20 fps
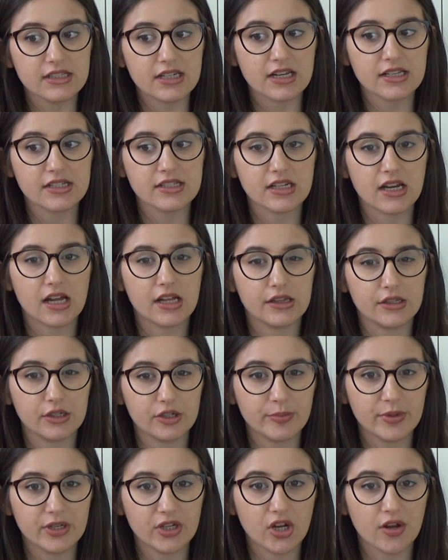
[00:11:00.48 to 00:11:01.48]
test a
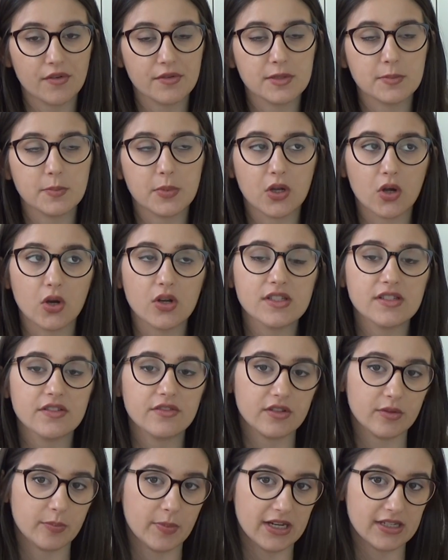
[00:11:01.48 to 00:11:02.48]
little bit nervous because
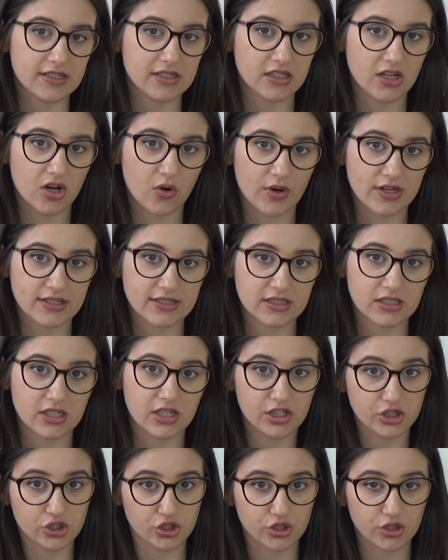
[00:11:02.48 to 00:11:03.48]
of the
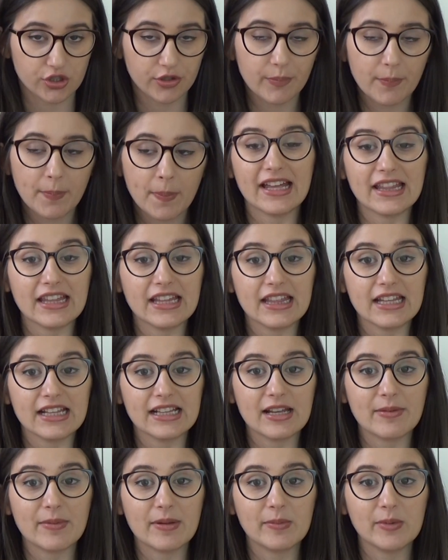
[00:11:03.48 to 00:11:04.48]
PCOS issue. The other thing
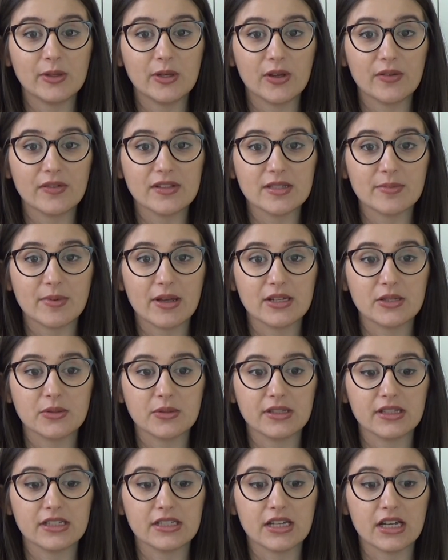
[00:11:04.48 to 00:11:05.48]
that made me nervous about
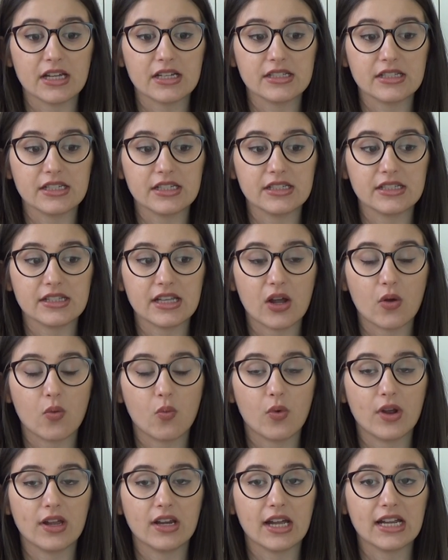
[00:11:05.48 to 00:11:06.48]
doing the test is
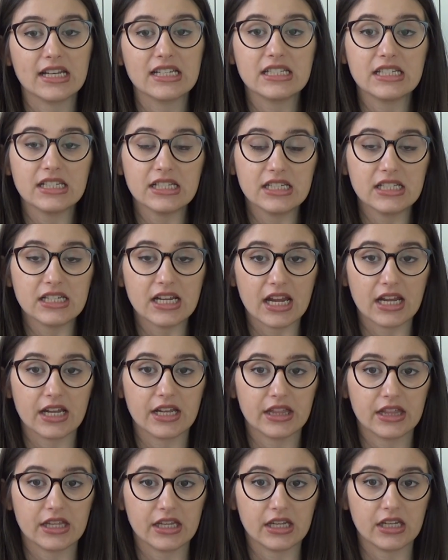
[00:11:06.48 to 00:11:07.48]
that when I did
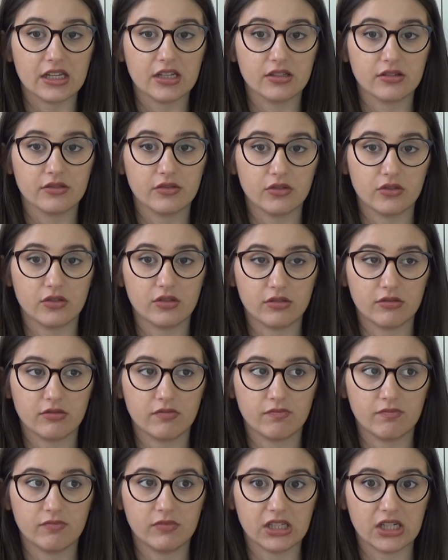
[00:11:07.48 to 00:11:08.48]
take the
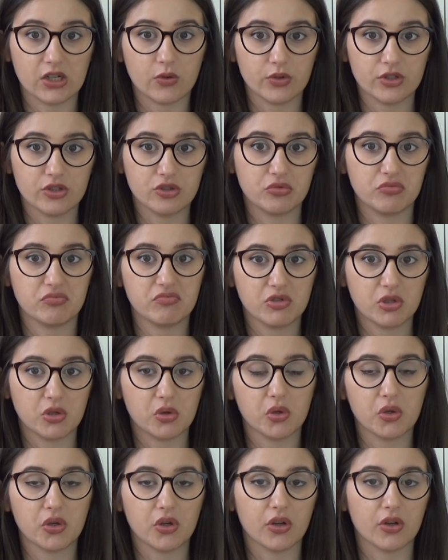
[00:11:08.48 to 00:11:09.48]
liquid
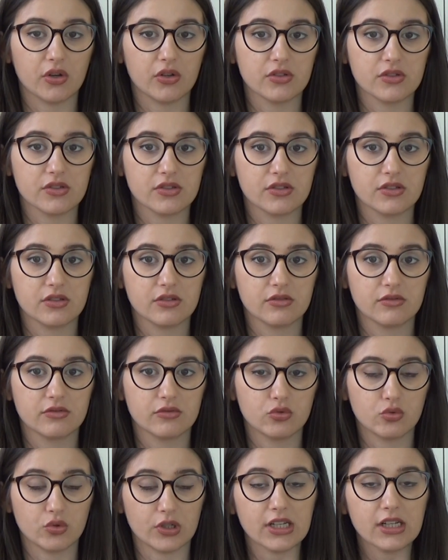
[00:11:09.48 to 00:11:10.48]
glucose
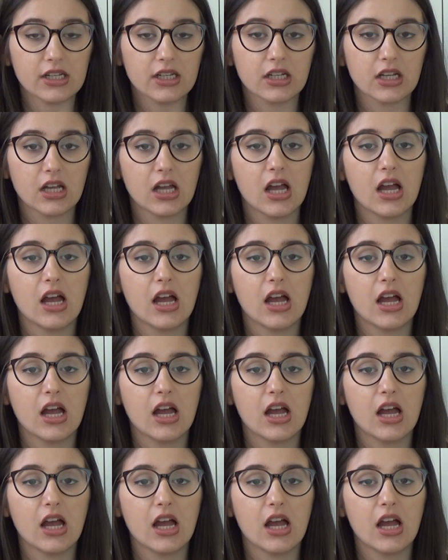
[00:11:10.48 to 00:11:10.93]
drink,